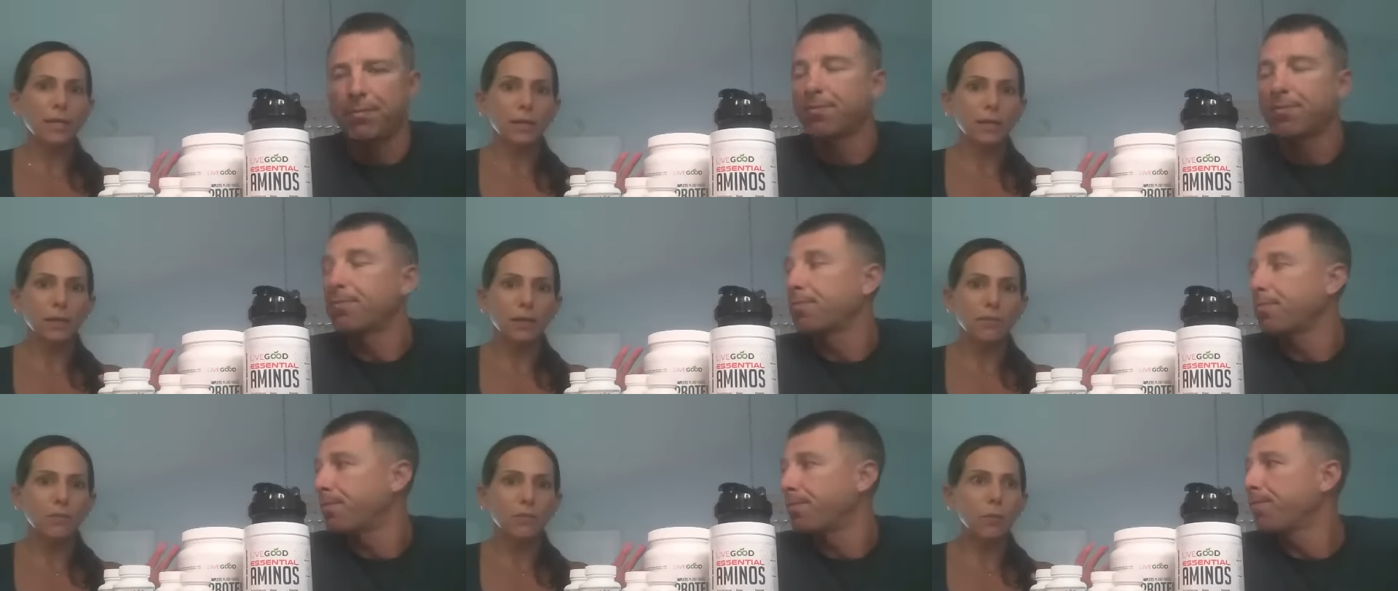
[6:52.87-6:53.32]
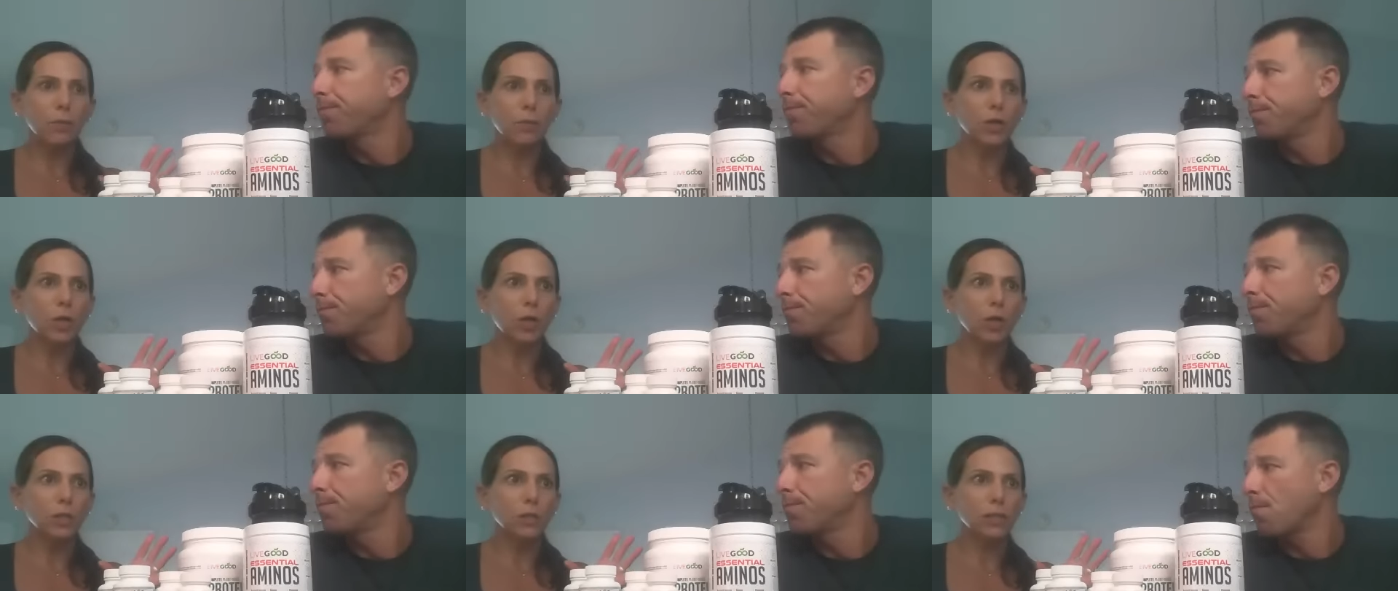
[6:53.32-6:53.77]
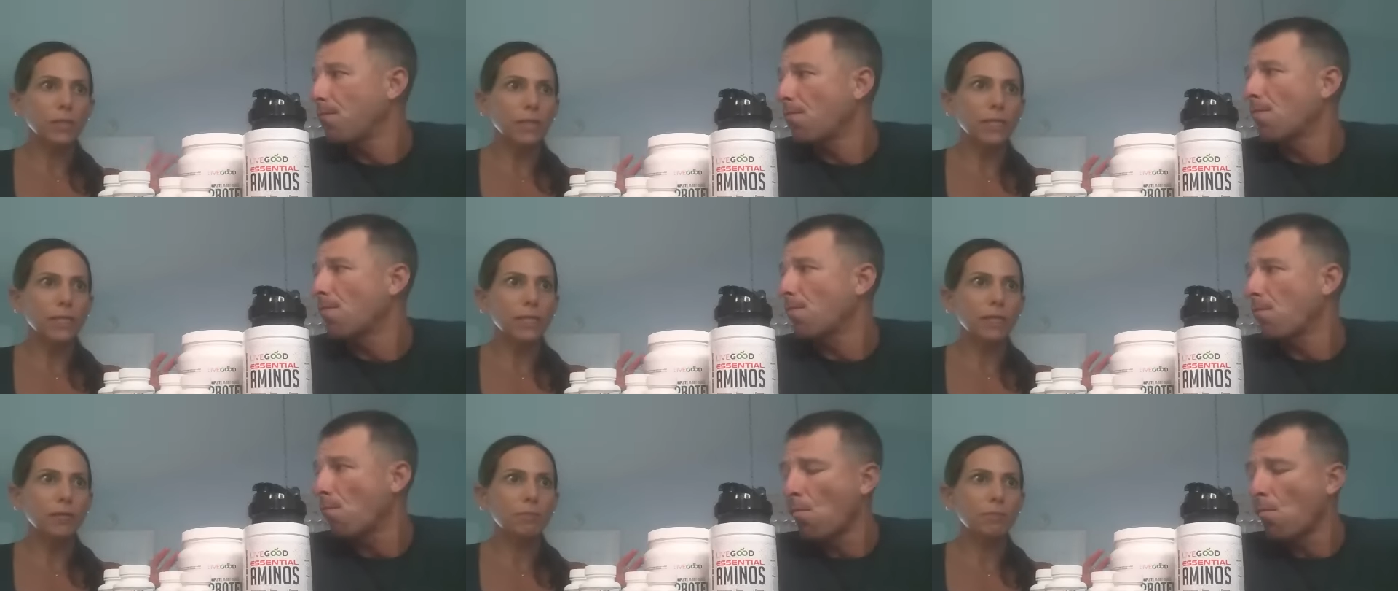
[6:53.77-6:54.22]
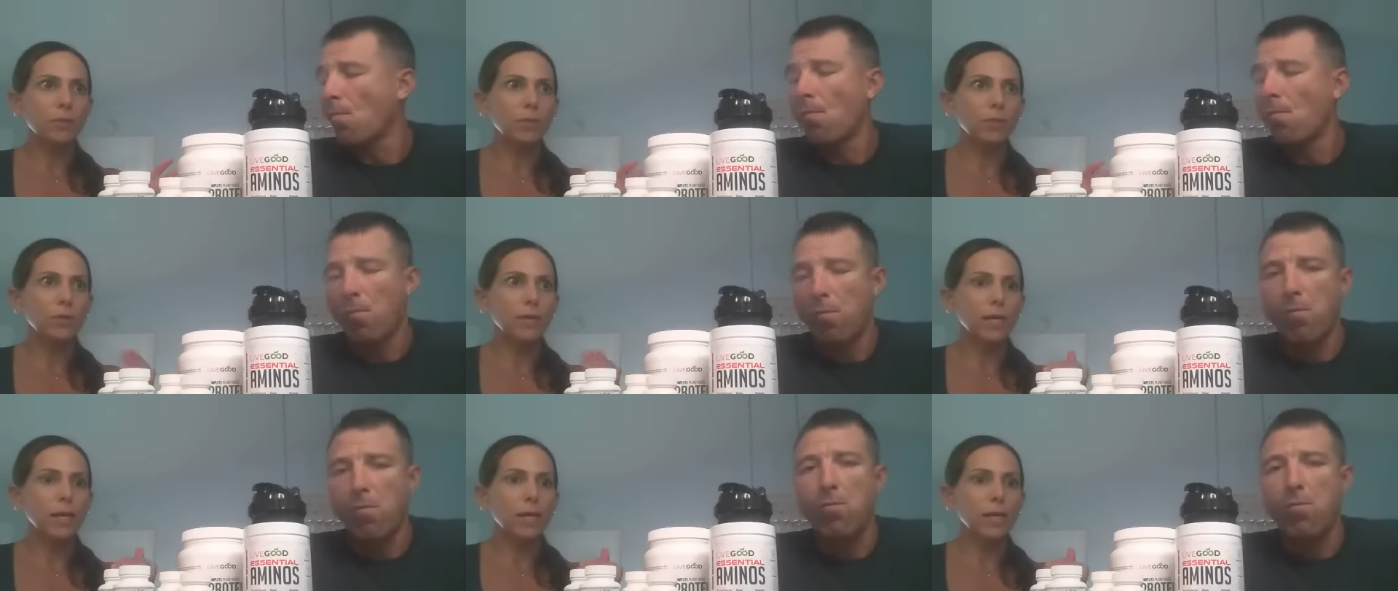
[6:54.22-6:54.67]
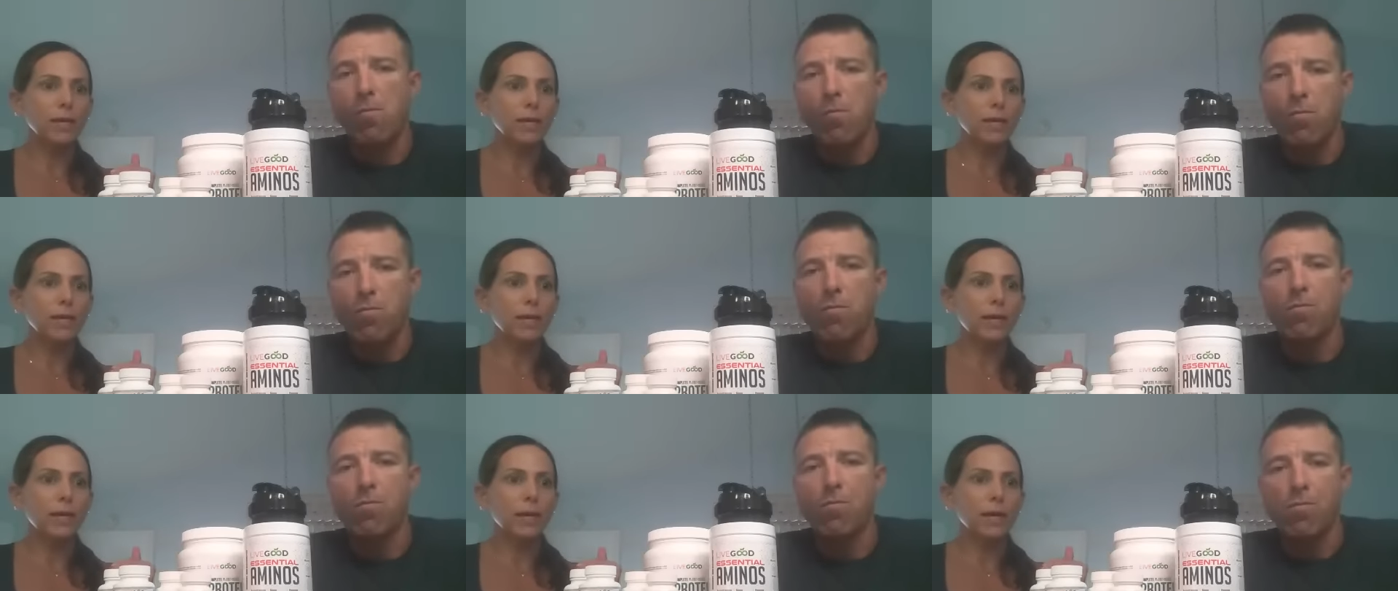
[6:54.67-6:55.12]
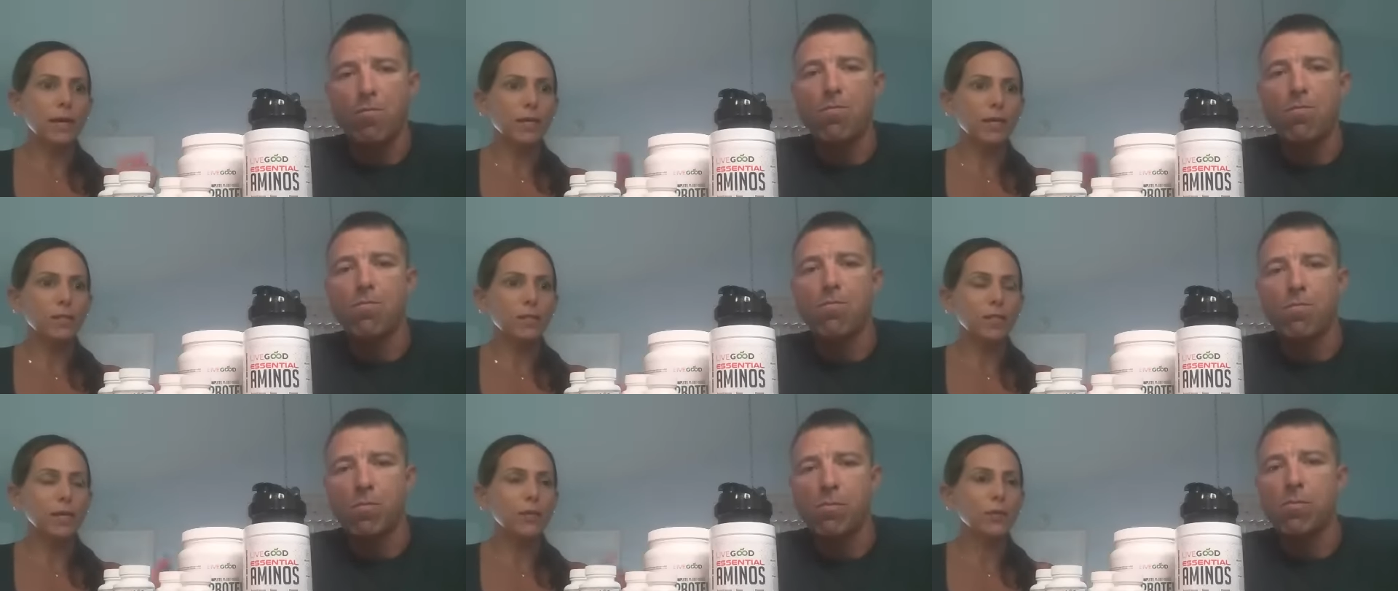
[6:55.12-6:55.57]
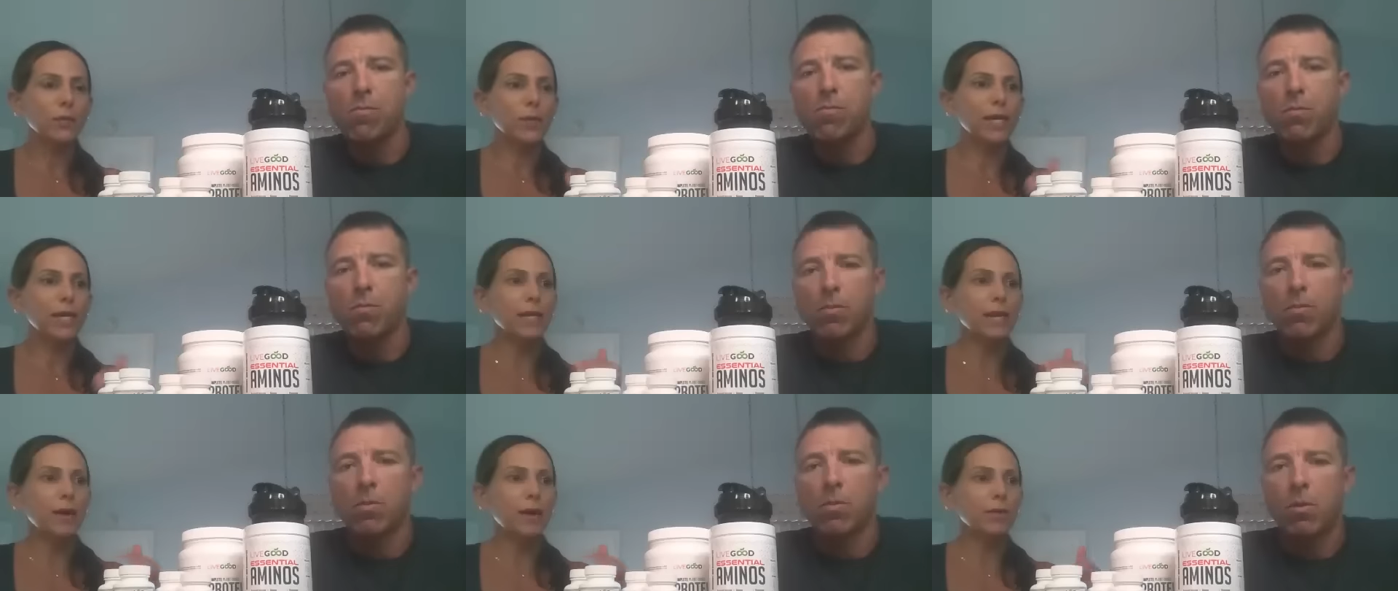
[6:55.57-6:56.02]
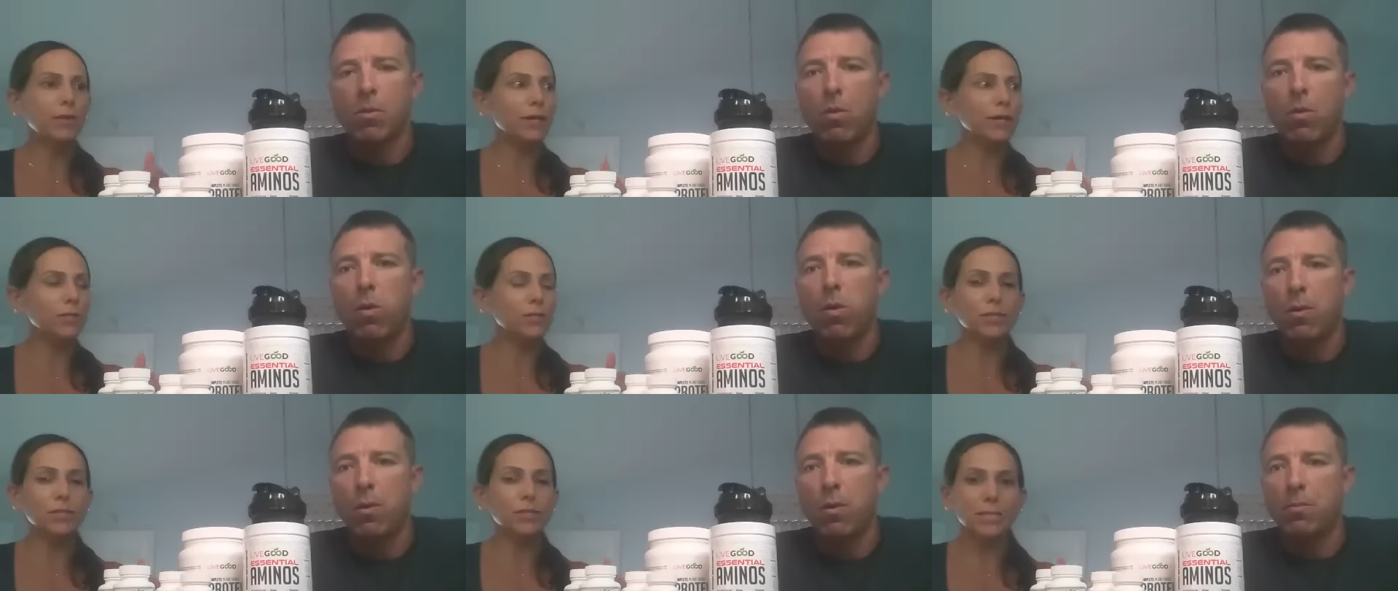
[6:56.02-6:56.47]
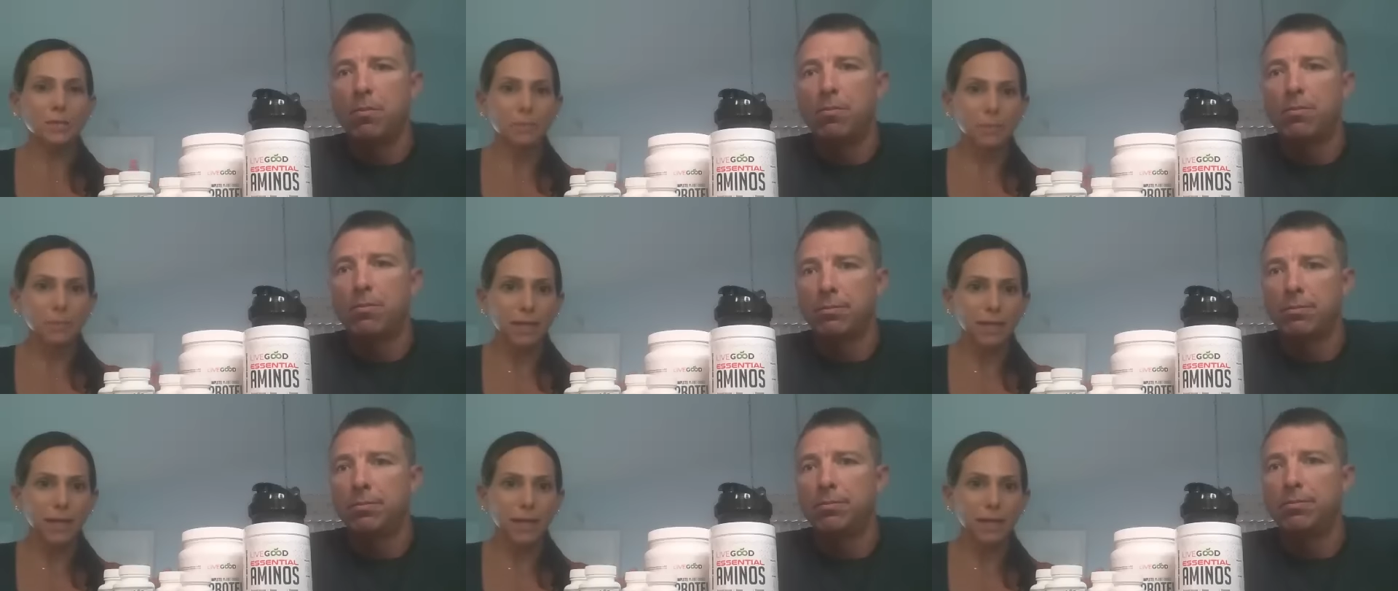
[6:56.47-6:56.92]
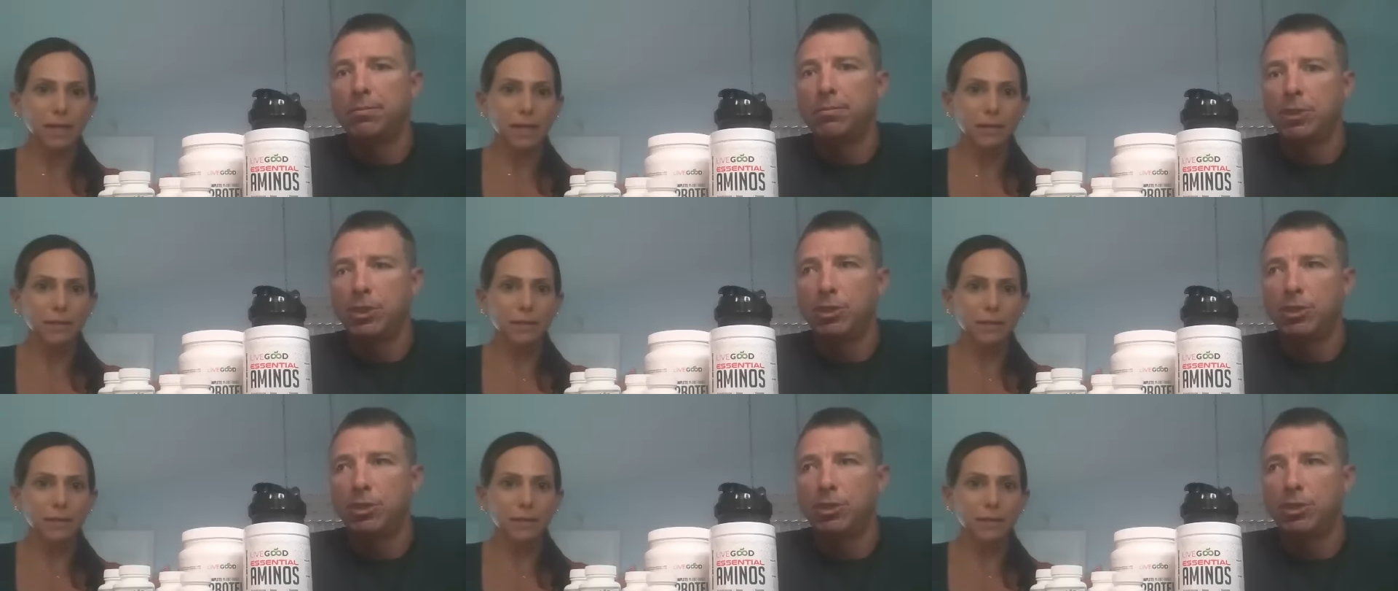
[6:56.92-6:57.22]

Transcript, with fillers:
Speaker 1: I love it. We all need it, but you can't ex- you can't out exercise a bad diet.